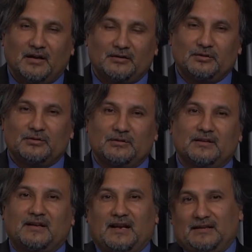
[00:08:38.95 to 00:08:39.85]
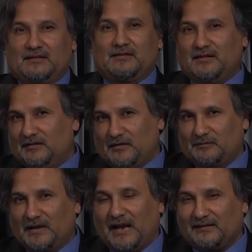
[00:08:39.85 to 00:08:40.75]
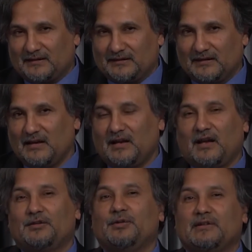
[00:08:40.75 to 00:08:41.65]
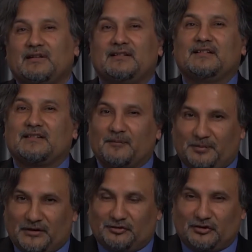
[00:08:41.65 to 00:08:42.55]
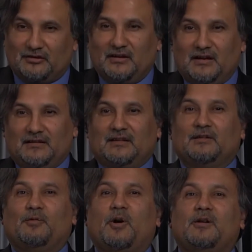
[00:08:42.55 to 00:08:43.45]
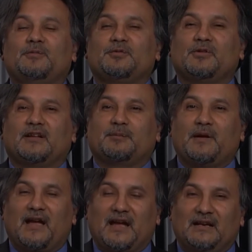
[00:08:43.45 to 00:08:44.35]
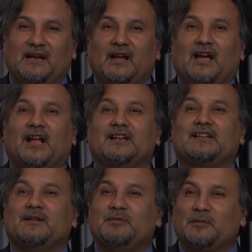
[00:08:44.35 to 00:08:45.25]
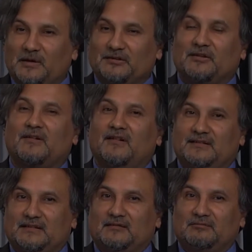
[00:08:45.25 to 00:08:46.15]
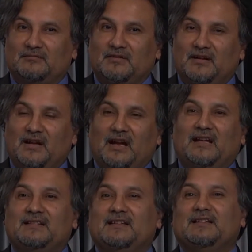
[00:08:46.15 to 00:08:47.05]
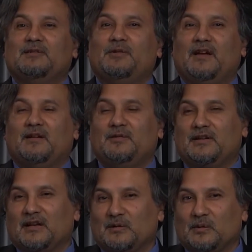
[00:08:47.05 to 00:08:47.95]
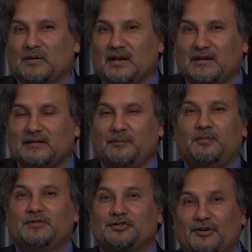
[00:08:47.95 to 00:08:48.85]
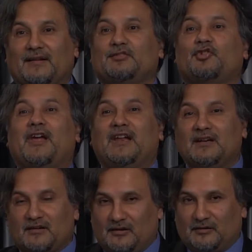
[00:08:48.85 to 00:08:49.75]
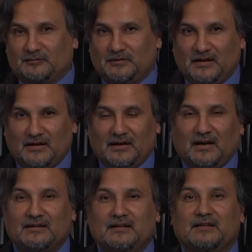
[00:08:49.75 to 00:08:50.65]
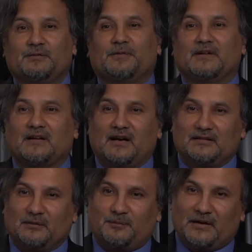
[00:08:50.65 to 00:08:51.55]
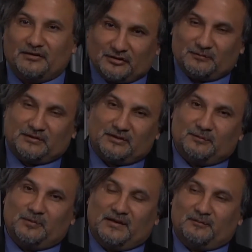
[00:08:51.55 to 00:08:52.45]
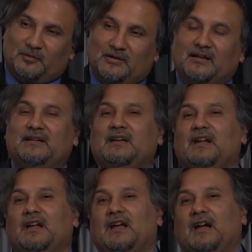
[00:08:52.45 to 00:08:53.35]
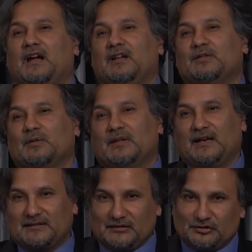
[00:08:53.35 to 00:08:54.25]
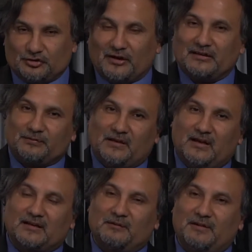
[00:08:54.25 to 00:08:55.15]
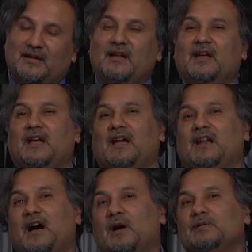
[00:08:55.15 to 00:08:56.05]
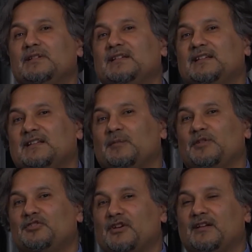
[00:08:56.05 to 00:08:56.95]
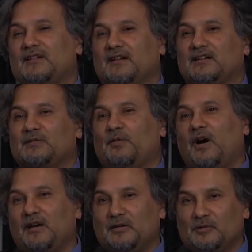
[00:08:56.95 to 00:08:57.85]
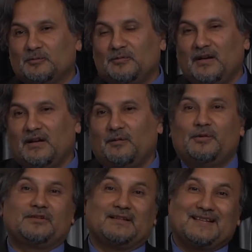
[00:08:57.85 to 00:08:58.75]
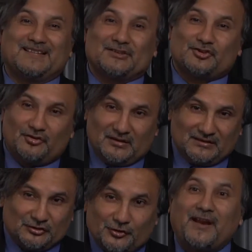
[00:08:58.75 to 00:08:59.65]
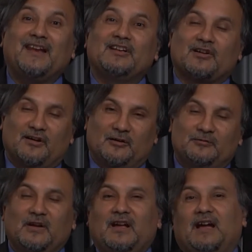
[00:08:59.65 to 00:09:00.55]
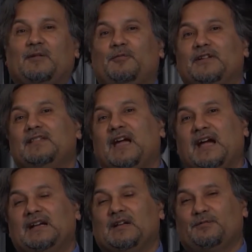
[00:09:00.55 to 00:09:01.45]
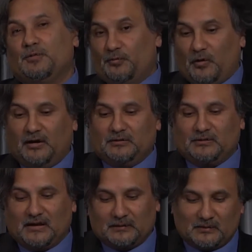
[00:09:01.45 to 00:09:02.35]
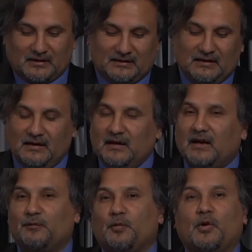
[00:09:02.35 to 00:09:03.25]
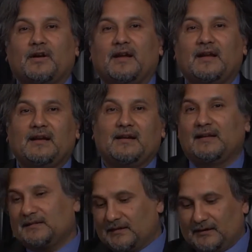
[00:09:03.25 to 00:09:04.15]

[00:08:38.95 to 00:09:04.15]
due to the kinetic theory of gases. As you increase the temperature, then the volume should expand and keep the pressure constant. And this is where we can look at the stress strain curve under different kinds of pressure which is being put in. So, that is the stress we are giving, and how the system is changing its volume, which is the strain curve. And with that, if you want to calculate for a, let us say,